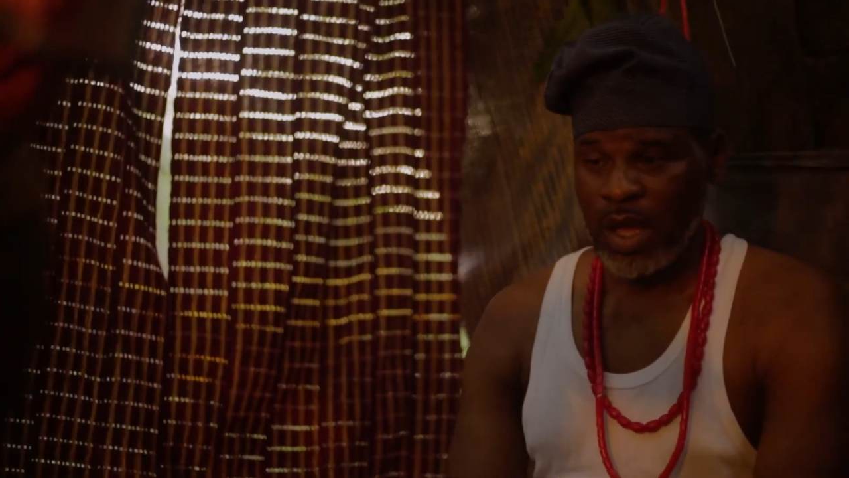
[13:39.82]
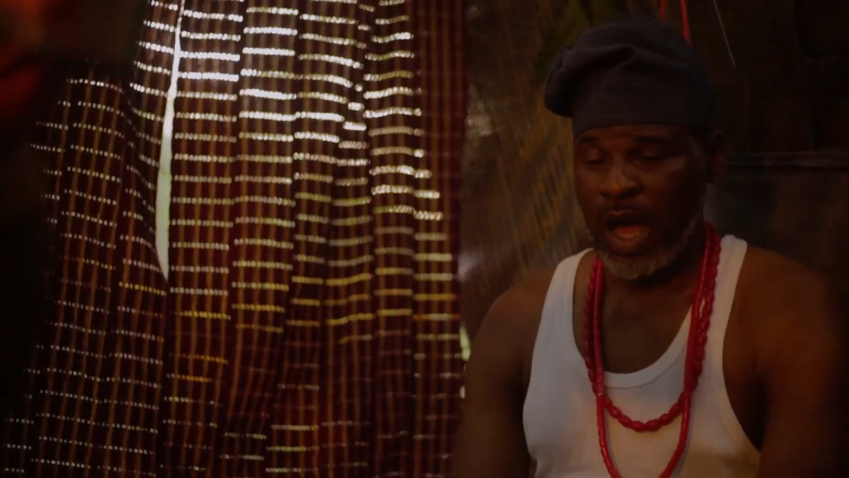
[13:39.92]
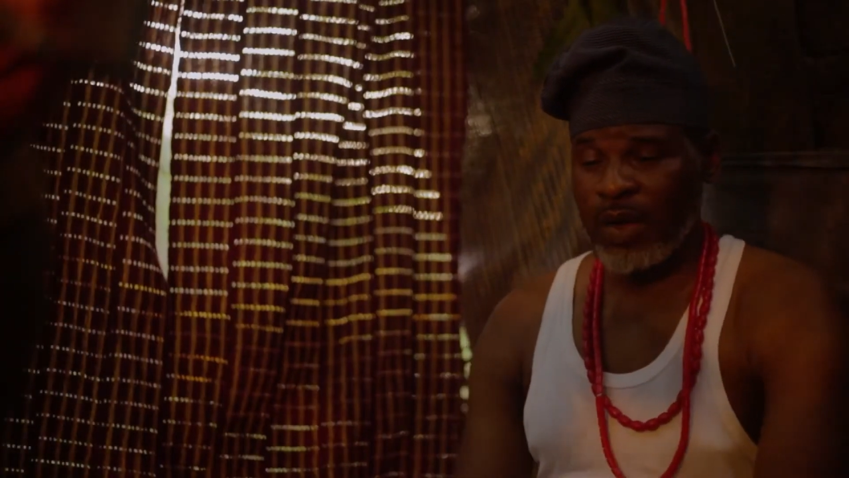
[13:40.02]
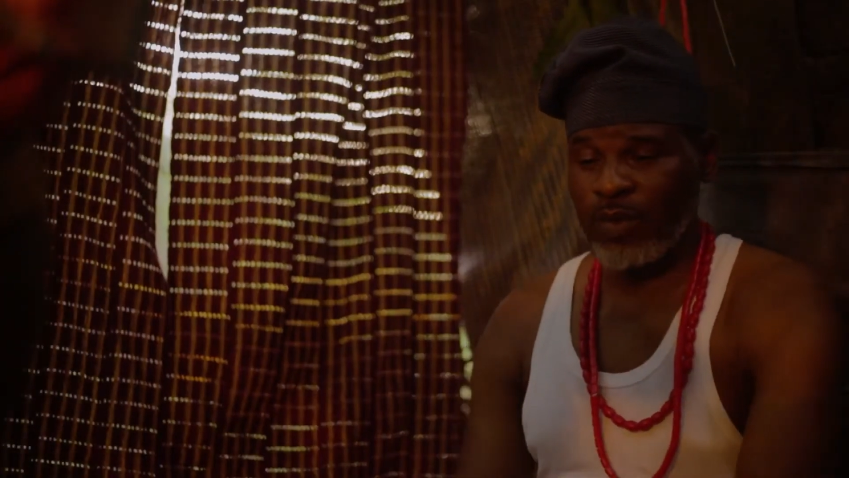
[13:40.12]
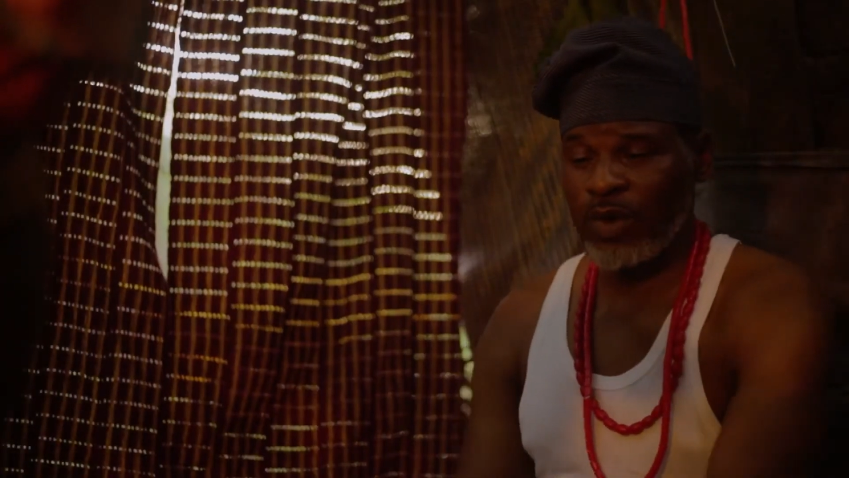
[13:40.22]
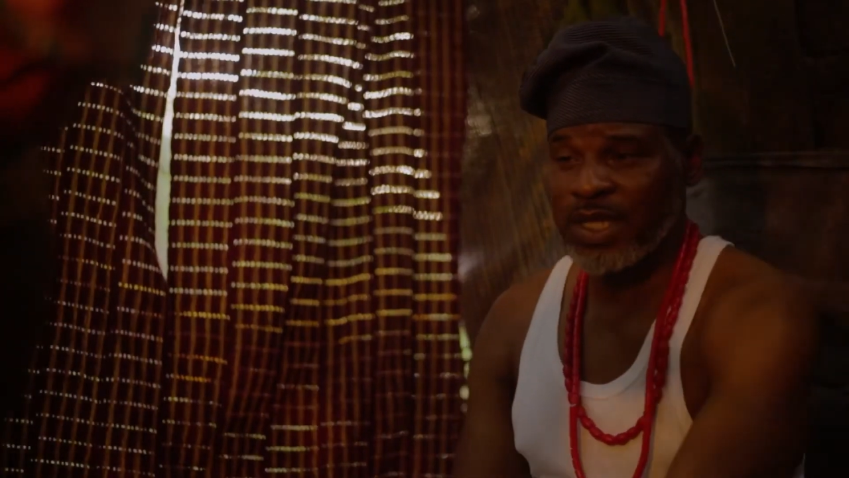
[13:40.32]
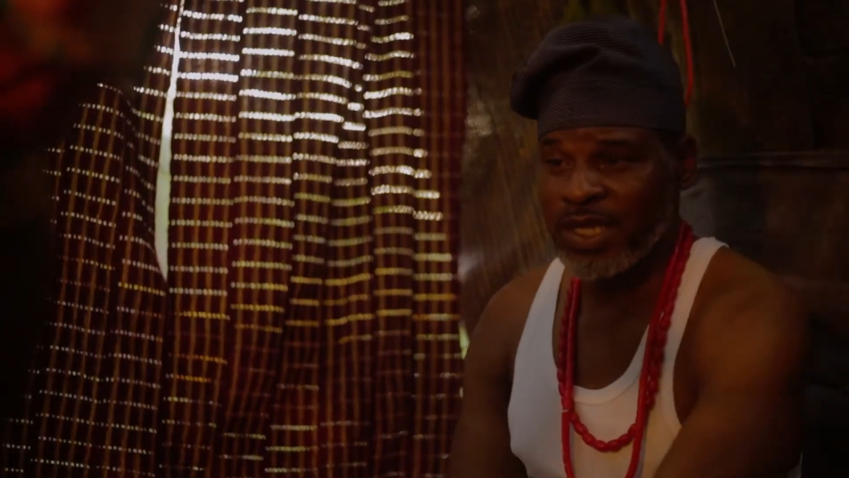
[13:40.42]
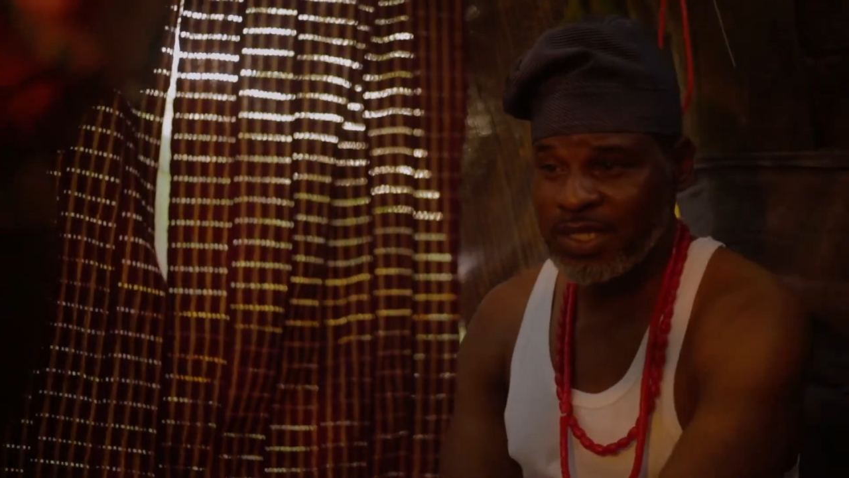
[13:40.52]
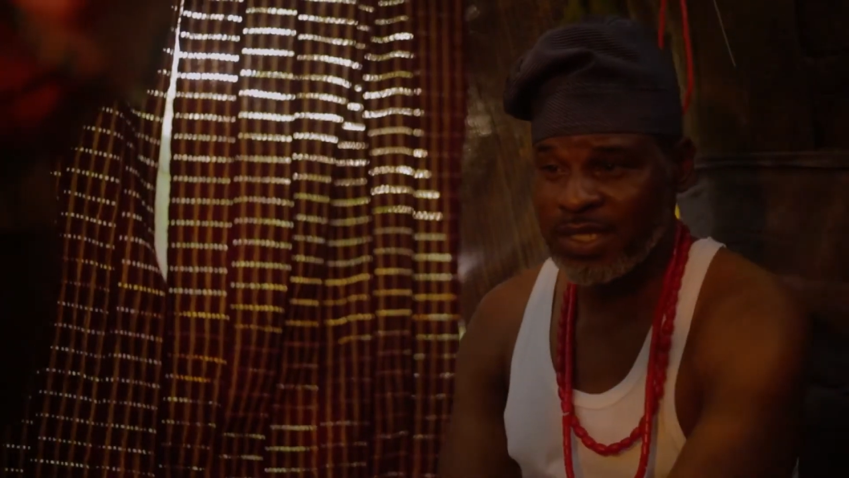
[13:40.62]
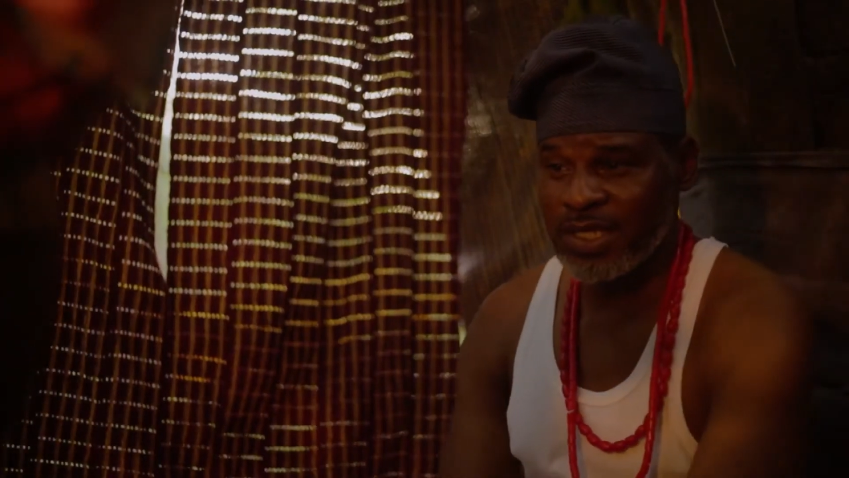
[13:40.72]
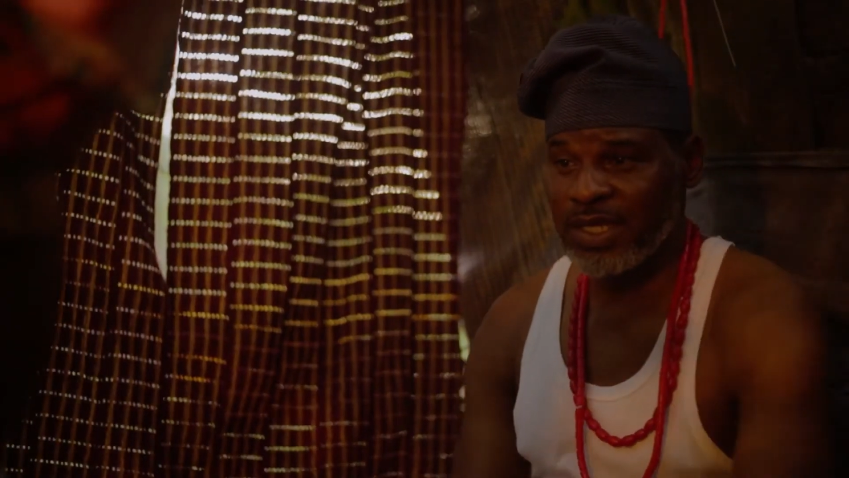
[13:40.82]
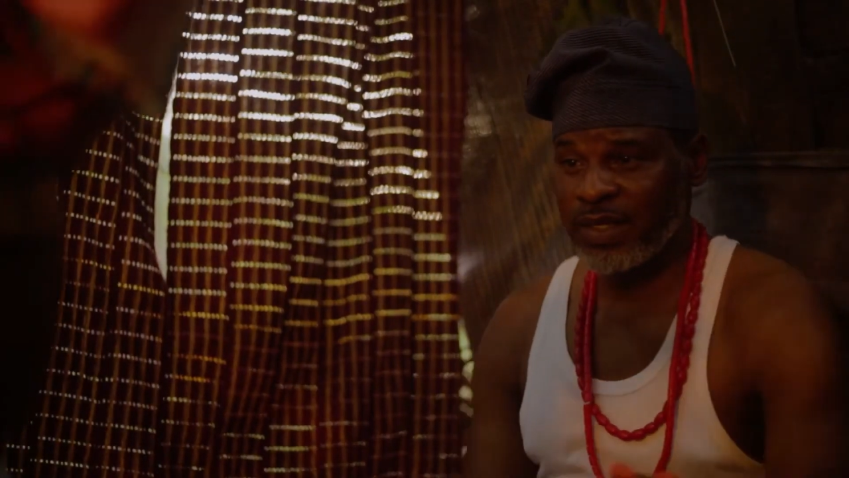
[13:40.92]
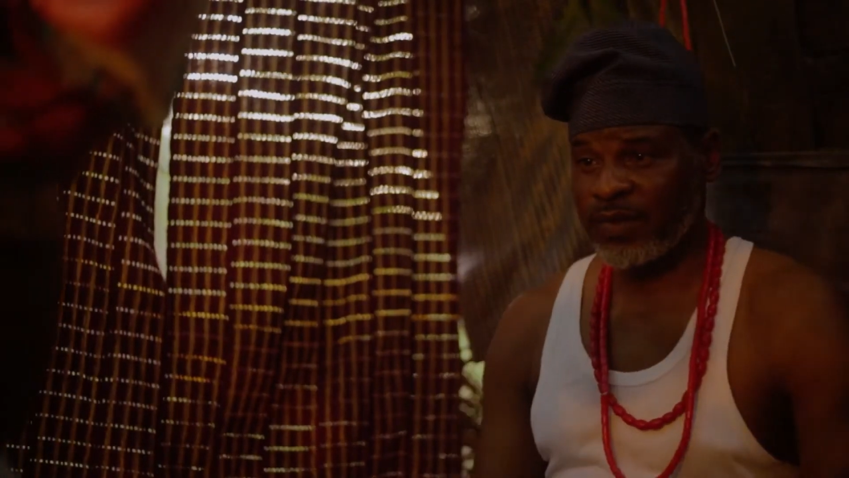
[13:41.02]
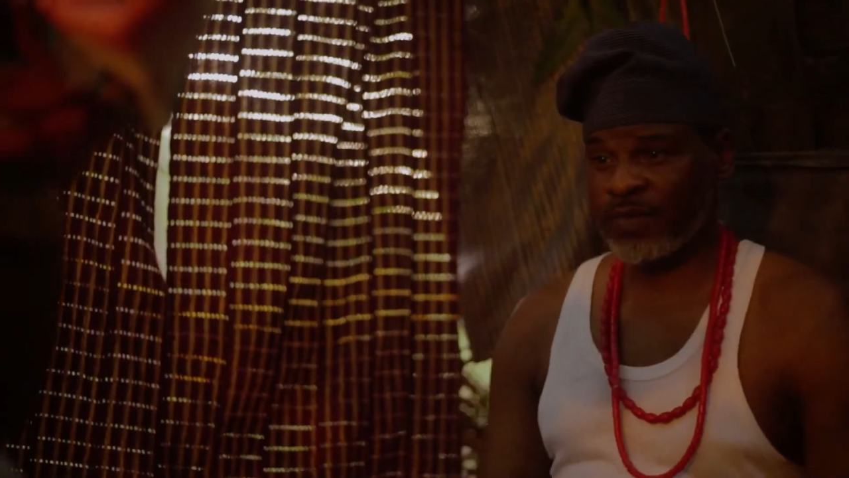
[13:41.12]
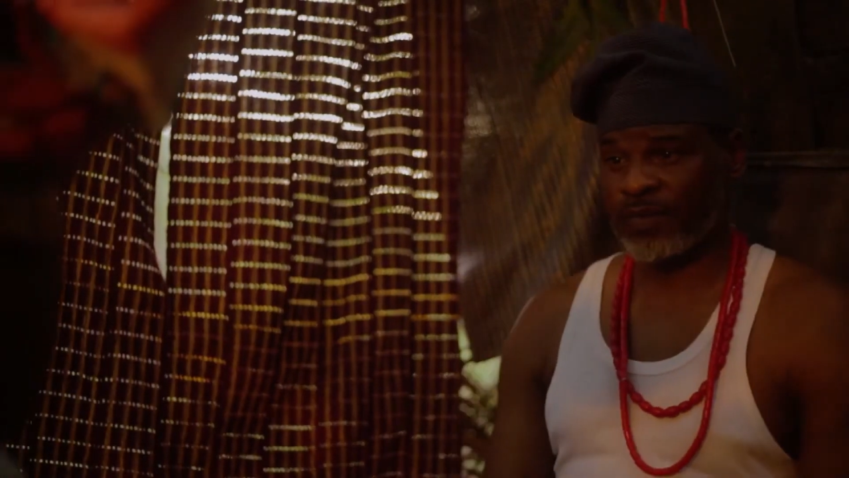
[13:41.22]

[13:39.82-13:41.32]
I wanted Sidi